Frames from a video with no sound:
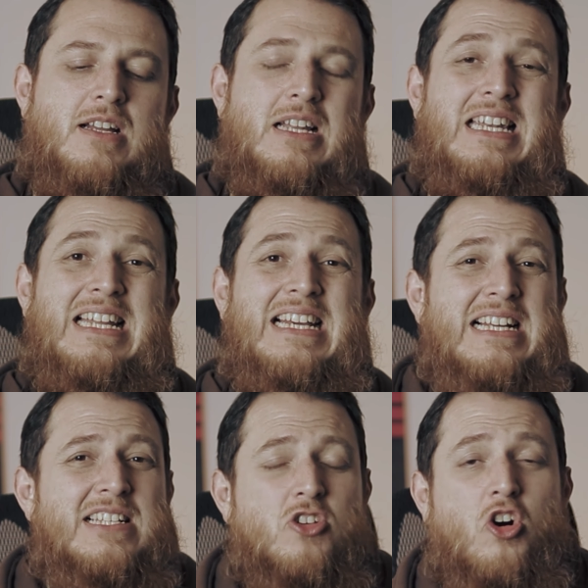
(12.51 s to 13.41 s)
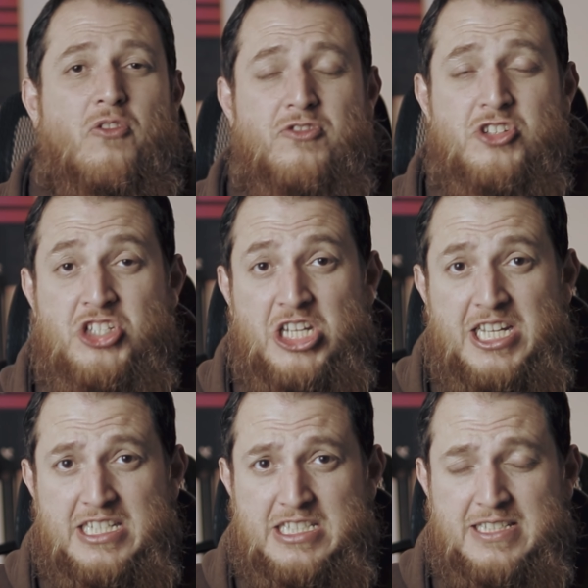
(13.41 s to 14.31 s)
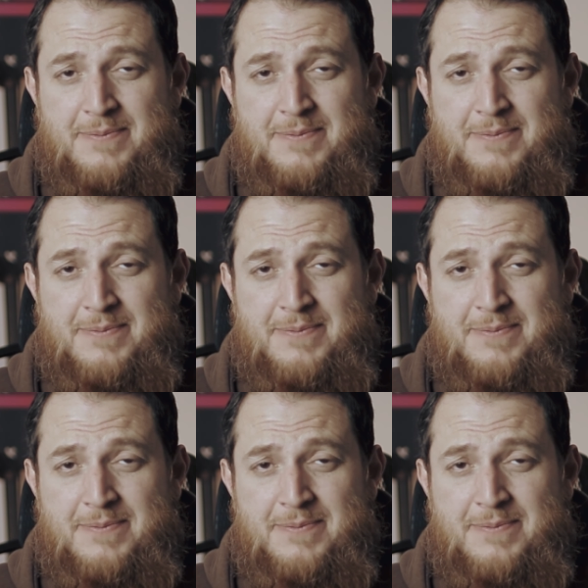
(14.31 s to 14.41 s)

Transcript: Layers of Jade.